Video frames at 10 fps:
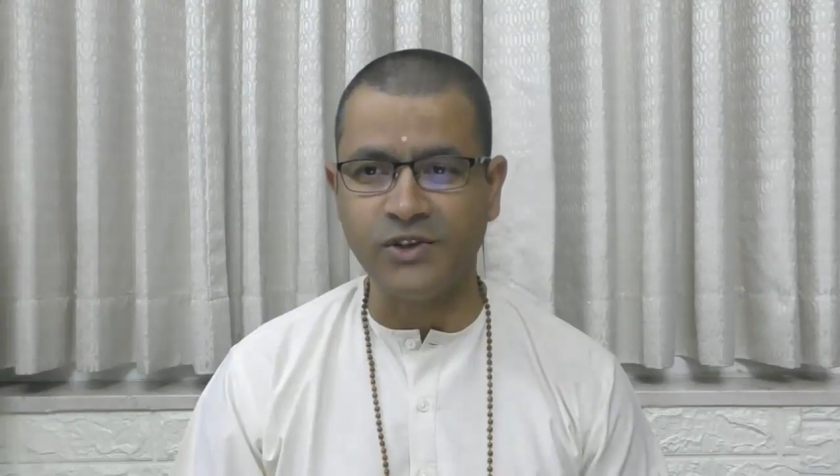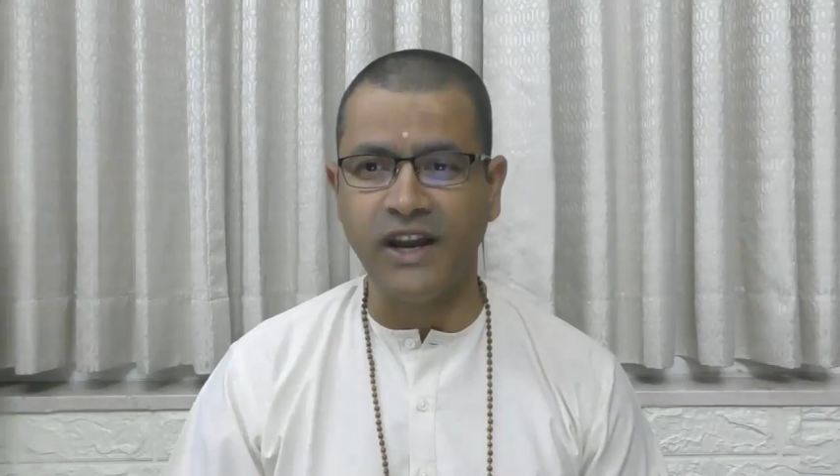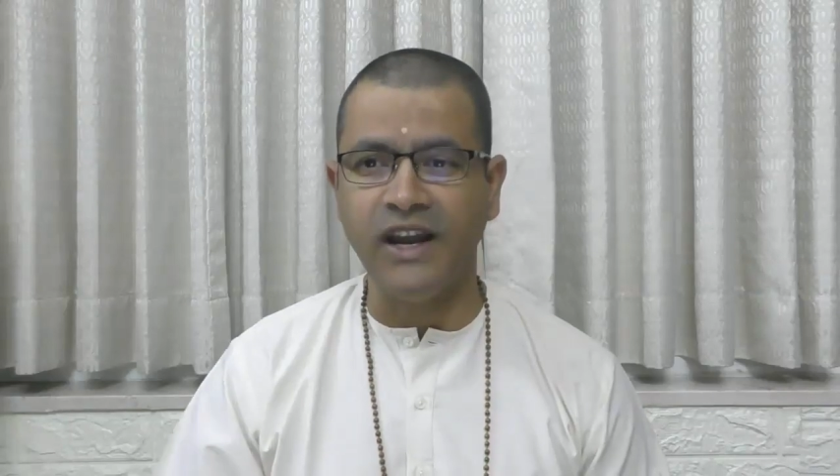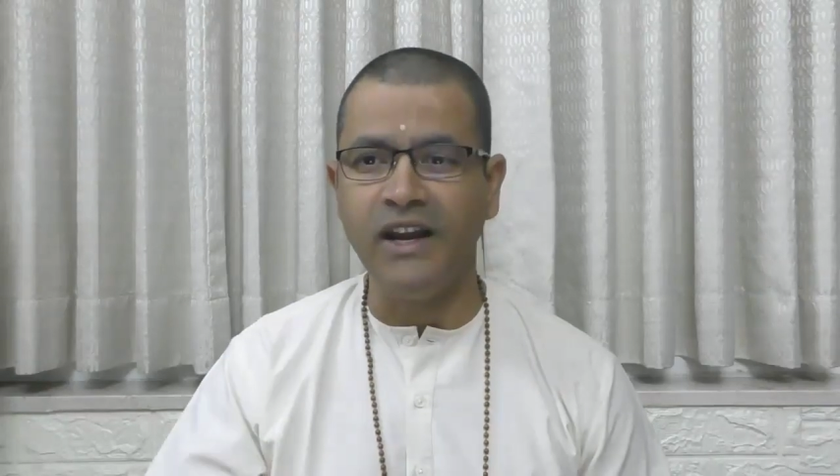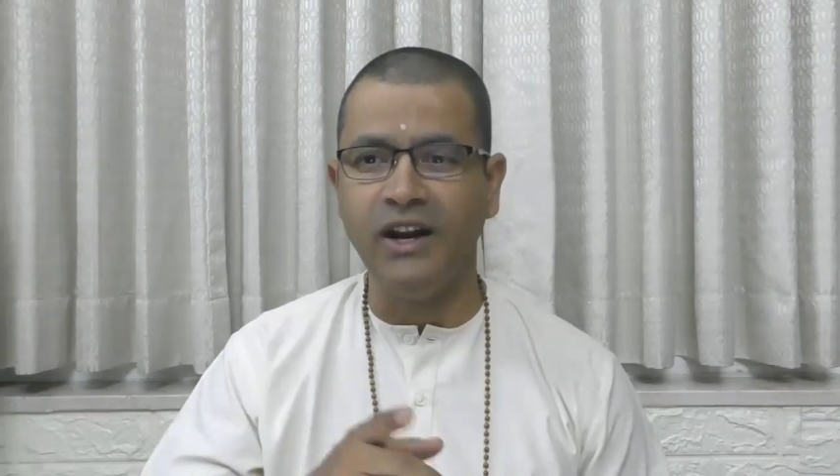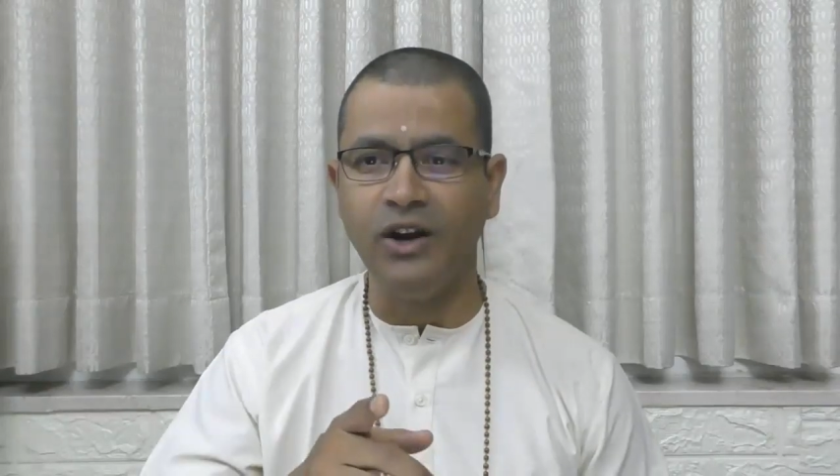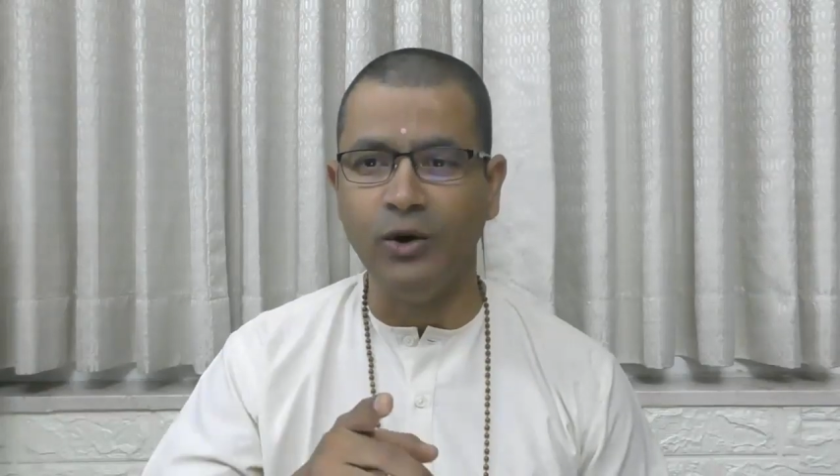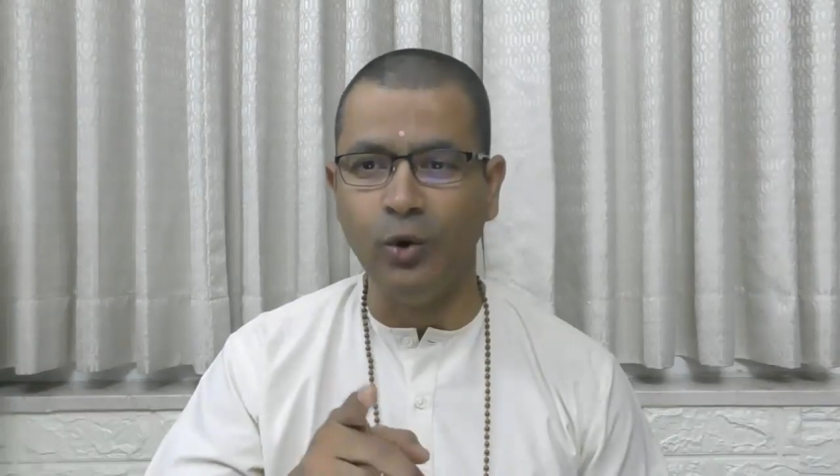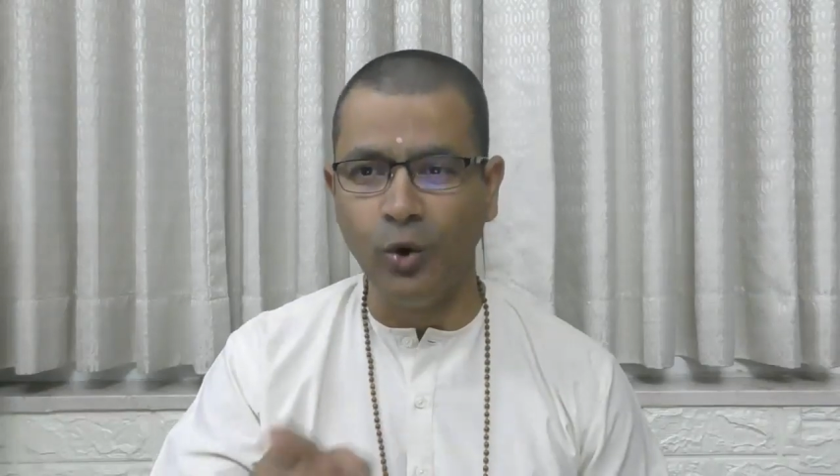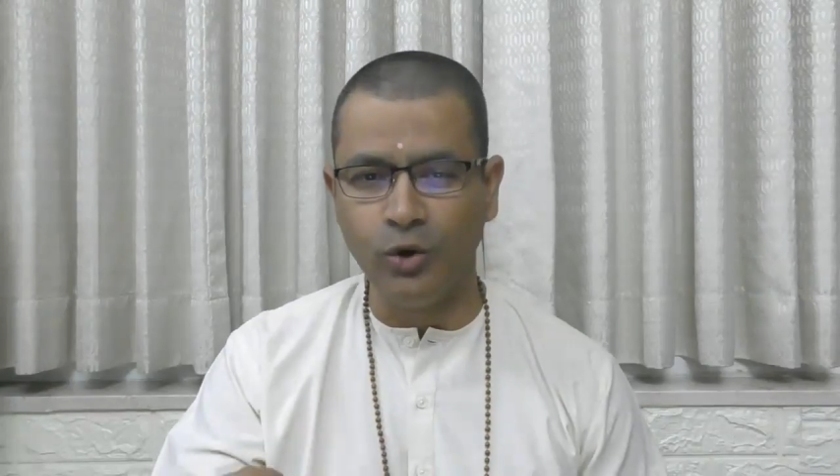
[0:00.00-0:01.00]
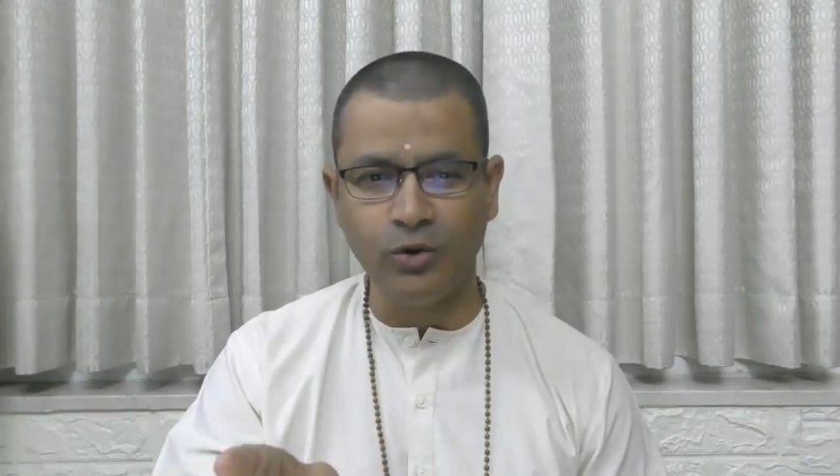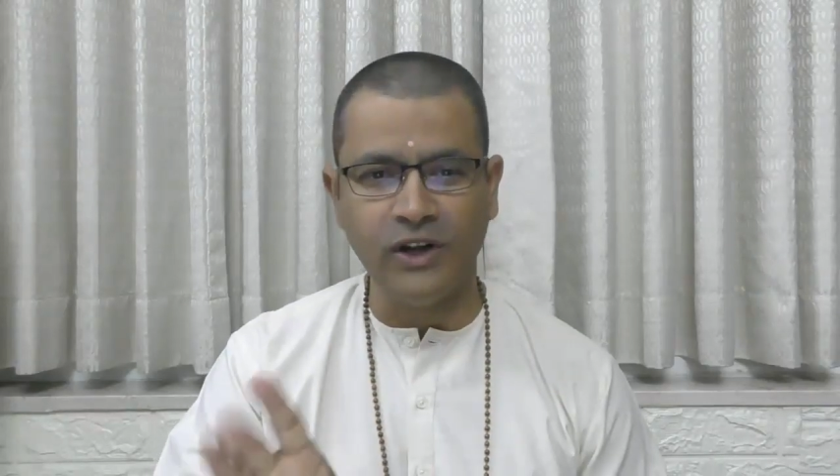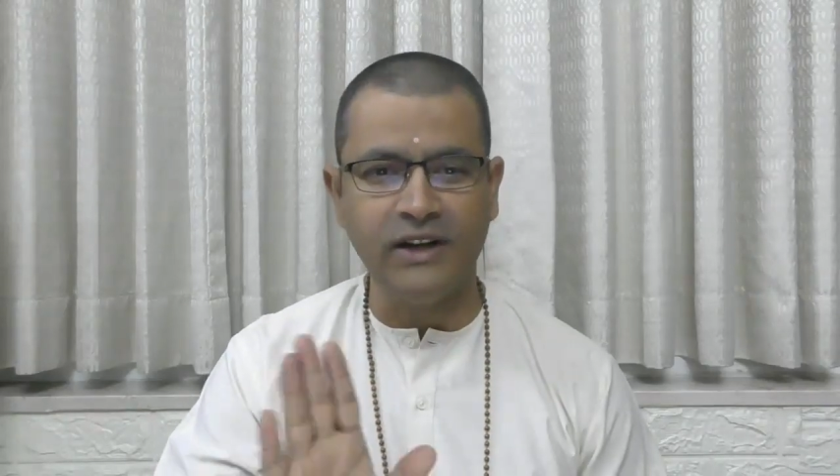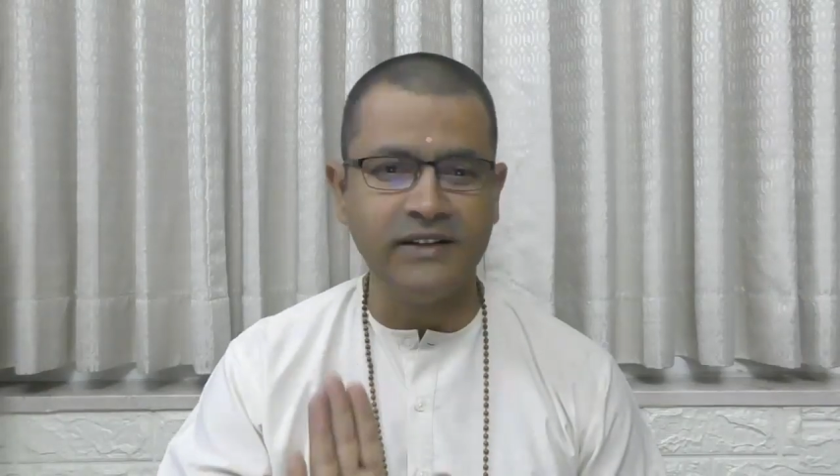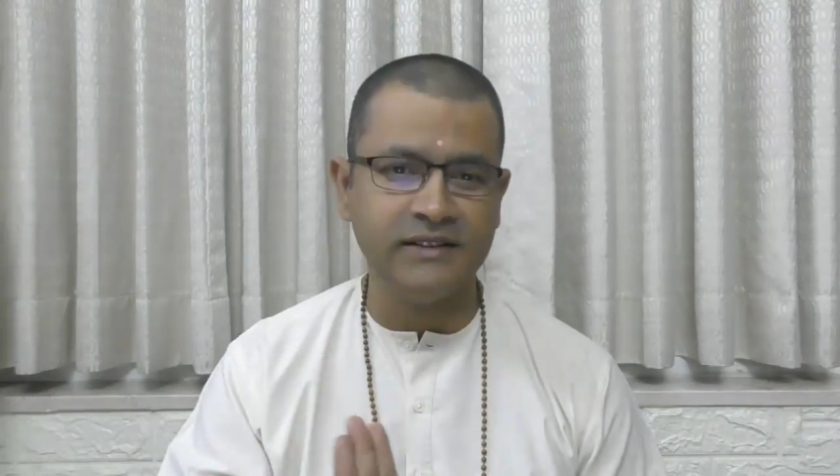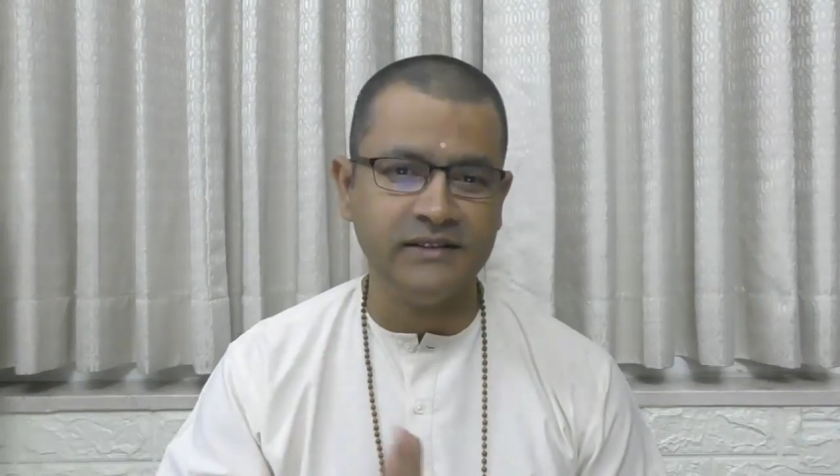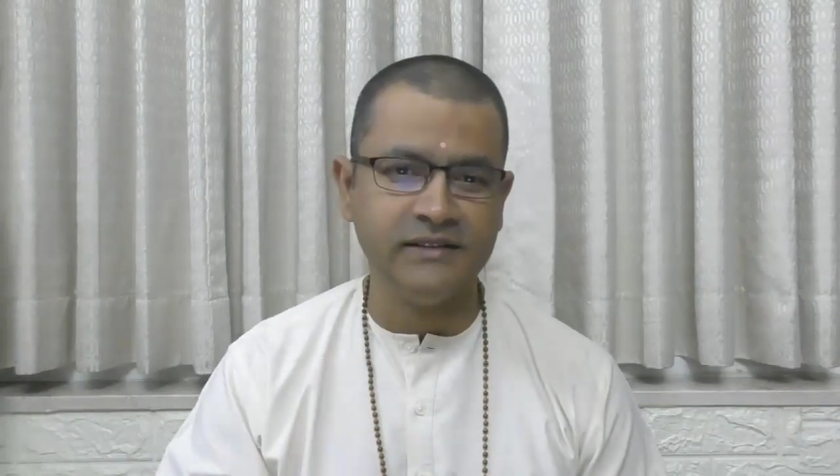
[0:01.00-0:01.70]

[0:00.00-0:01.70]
say no to that?